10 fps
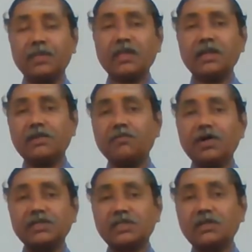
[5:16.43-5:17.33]

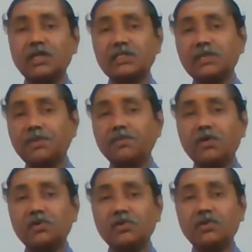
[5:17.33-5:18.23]
invoicing SAP
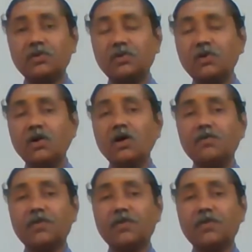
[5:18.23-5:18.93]
module,